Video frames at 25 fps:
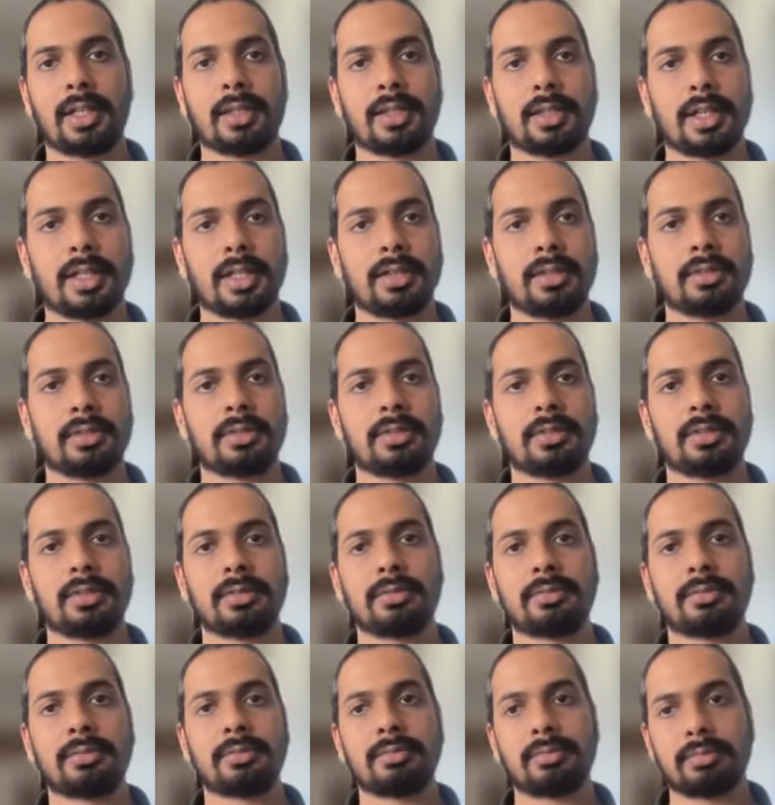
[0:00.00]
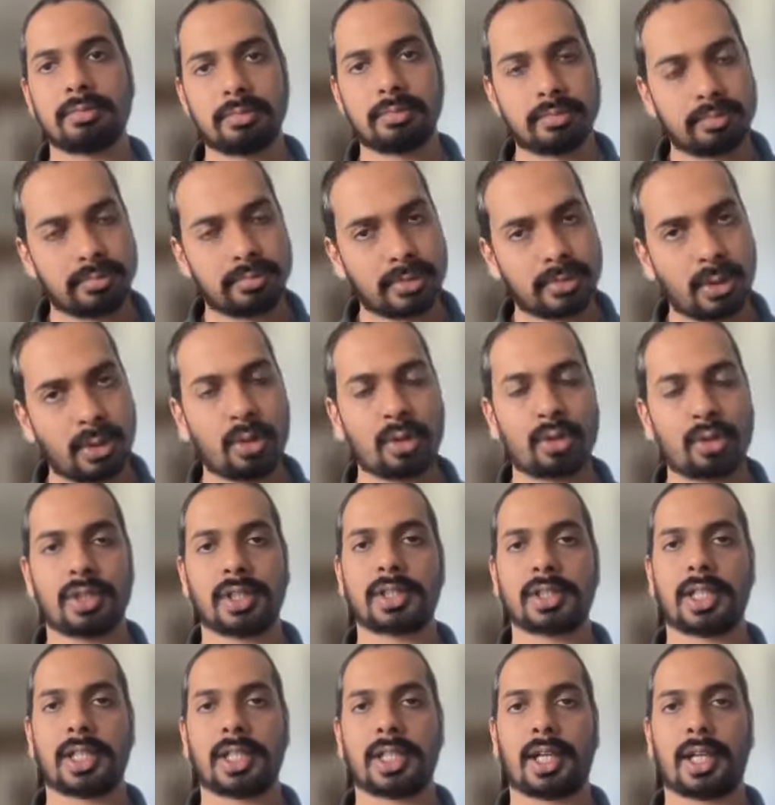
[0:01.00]
and then go to
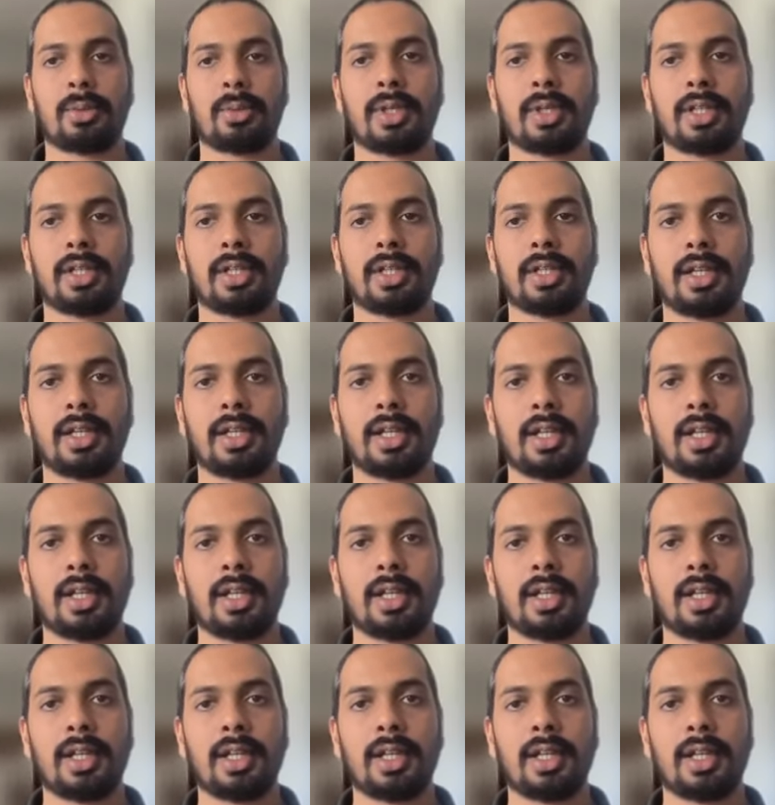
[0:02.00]
the second one.